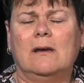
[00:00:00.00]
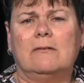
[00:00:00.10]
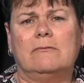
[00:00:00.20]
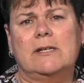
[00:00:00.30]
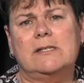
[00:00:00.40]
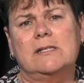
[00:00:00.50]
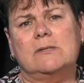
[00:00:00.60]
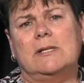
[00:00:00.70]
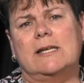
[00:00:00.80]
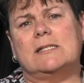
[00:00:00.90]

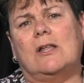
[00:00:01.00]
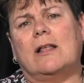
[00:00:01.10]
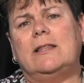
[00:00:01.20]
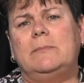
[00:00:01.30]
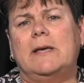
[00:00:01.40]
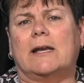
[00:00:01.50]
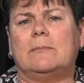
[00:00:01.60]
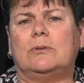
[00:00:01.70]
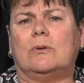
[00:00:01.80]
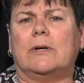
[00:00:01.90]
Residents were less likely to be
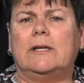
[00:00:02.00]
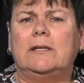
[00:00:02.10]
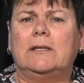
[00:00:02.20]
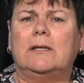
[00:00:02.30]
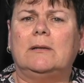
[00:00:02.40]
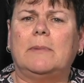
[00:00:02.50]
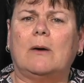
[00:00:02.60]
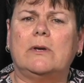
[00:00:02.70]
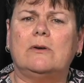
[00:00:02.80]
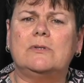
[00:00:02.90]
unemployed,
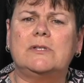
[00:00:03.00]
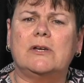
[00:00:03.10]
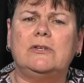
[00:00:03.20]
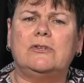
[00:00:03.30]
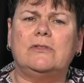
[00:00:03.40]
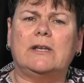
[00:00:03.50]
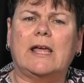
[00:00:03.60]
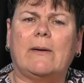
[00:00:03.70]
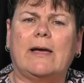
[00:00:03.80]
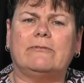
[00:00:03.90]
but we also knew that
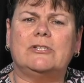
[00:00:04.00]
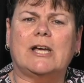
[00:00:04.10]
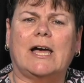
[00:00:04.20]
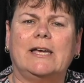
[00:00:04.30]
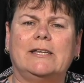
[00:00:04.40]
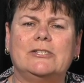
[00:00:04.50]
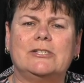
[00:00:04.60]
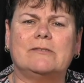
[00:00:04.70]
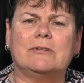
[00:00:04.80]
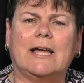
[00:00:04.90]
our average age
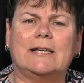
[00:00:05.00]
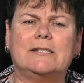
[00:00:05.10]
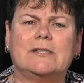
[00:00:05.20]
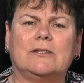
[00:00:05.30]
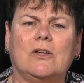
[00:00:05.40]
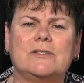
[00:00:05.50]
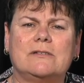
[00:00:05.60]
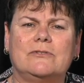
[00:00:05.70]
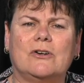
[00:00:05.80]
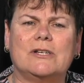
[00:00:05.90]
is related to the loss
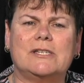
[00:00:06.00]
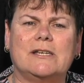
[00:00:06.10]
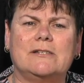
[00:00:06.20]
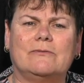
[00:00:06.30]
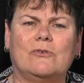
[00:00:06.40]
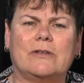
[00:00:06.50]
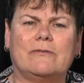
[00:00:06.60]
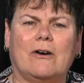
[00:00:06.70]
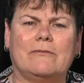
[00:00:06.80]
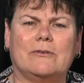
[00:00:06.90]
of 19 to
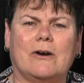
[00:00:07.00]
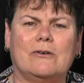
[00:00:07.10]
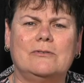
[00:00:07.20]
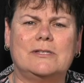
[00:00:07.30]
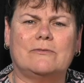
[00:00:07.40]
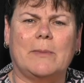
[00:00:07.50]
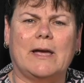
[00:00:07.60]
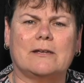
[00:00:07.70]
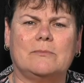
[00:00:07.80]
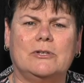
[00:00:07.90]
45-year-olds from
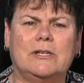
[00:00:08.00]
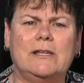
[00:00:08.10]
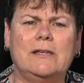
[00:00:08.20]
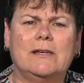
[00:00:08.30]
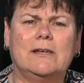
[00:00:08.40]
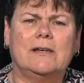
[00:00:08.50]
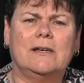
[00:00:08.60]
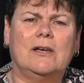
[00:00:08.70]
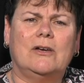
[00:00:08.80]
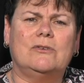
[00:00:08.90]
our community
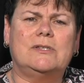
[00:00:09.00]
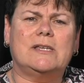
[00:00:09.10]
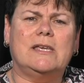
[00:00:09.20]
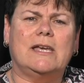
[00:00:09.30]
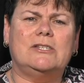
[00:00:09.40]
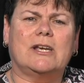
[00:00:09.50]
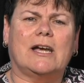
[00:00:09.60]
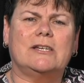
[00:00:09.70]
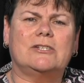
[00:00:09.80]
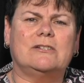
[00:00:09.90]
who seek
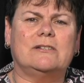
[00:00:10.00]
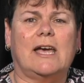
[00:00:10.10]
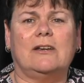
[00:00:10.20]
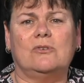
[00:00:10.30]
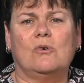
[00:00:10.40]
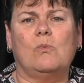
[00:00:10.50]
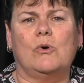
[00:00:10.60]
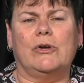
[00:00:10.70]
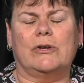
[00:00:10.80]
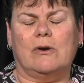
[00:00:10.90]
education and or
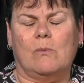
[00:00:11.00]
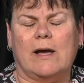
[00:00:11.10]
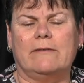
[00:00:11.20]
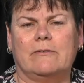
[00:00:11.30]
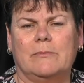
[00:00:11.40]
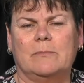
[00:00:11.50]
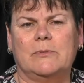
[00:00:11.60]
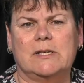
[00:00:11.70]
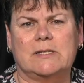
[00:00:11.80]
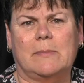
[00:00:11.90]
work away from the
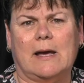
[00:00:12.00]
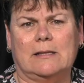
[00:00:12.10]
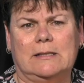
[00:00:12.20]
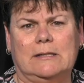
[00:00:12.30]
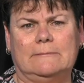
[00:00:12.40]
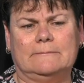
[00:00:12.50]
municipality.